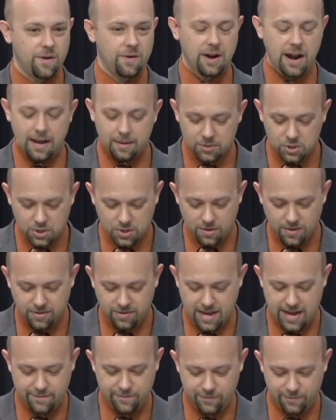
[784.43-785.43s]
I am sure
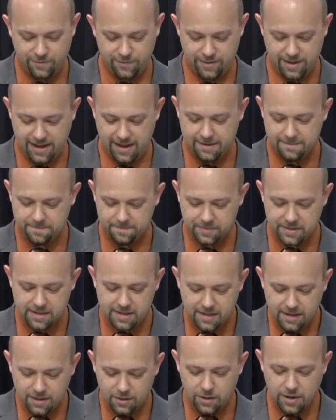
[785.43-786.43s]
thankful for that.
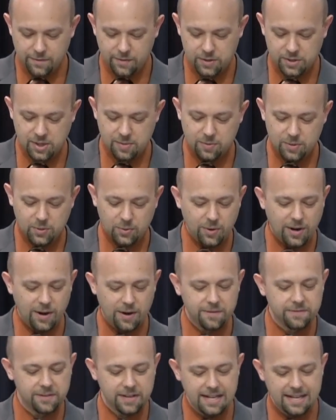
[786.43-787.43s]
Look at verse number
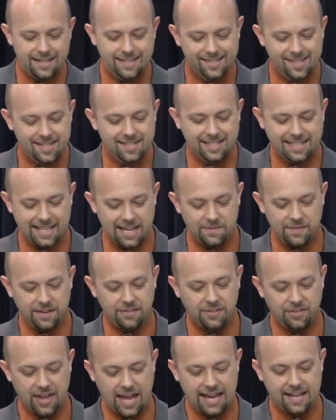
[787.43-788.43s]
12. It says, Giving
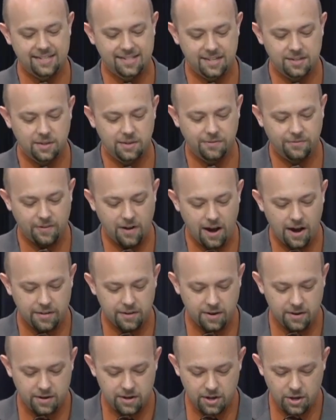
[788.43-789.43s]
thanks unto the
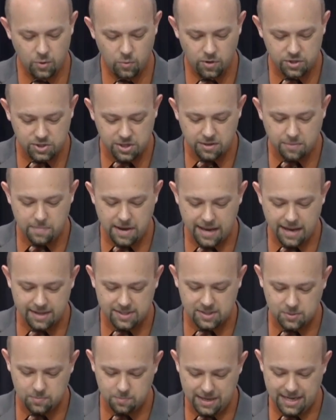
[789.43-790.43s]
Father, which hath made us
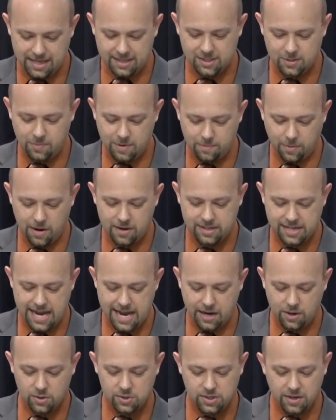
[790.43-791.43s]
meet to be
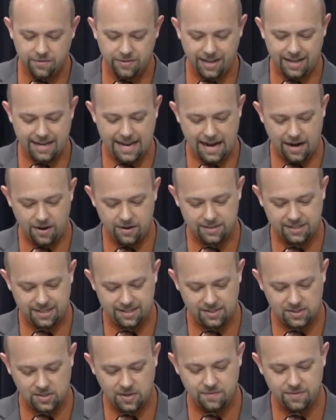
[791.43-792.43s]
partakers of the
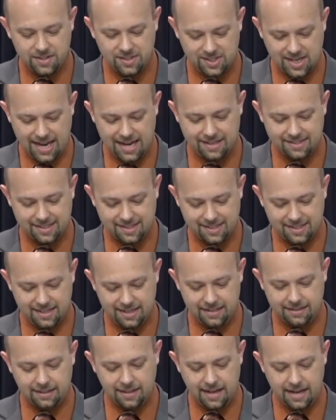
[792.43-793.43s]
inheritance of the saints in
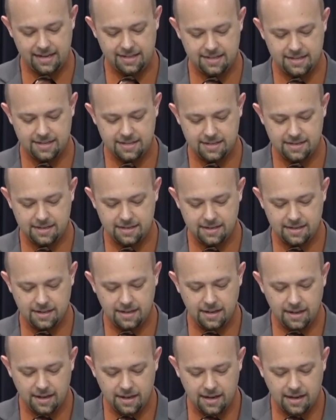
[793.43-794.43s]
light.
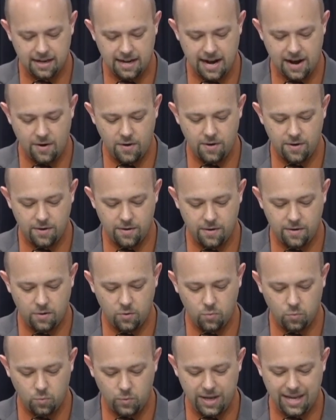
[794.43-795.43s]
Now,
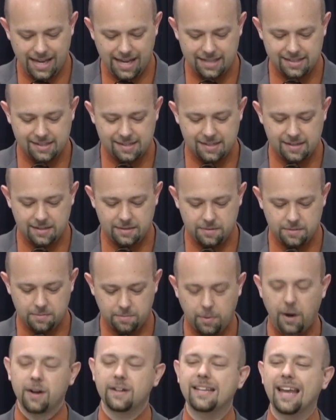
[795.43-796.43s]
we get to
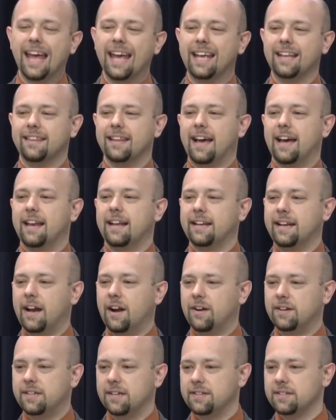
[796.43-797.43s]
partake in that
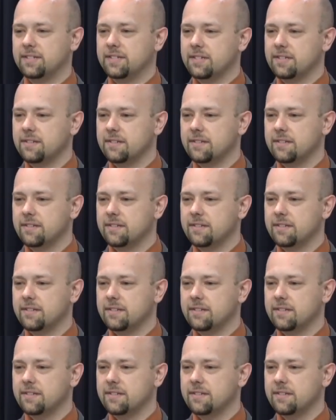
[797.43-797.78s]
inheritance.